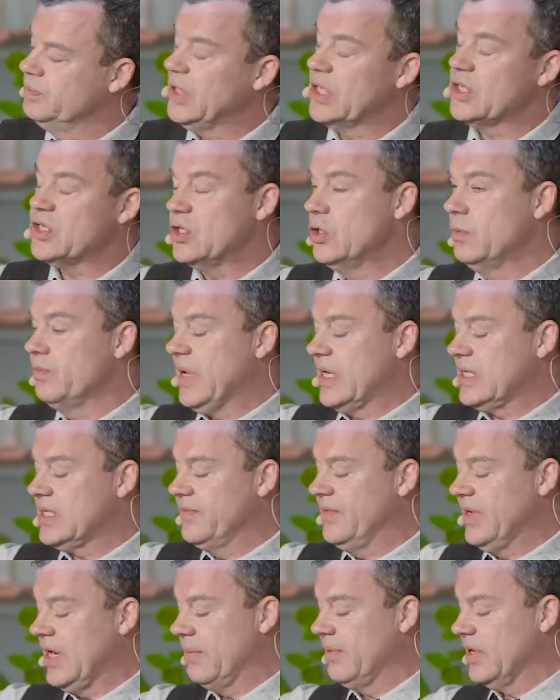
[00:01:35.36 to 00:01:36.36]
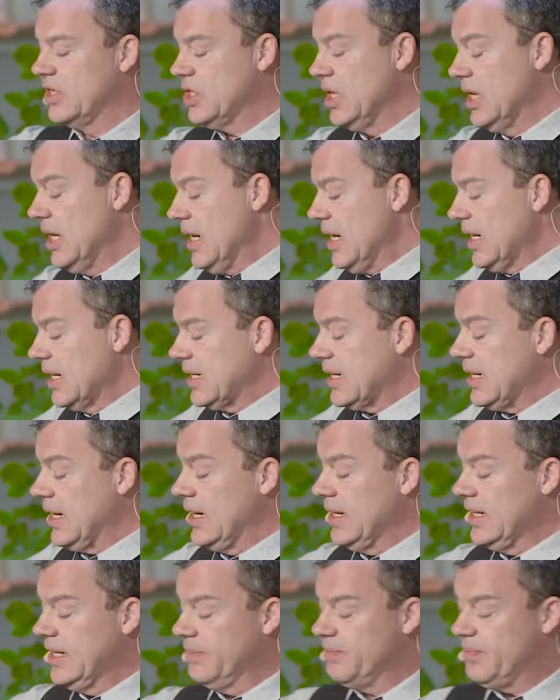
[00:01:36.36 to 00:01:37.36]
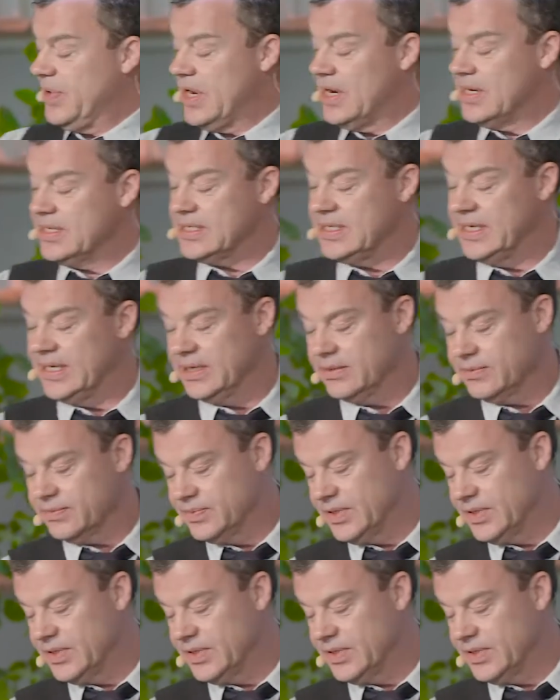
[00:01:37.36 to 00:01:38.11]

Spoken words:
But soup best for lovage. Curly parsley,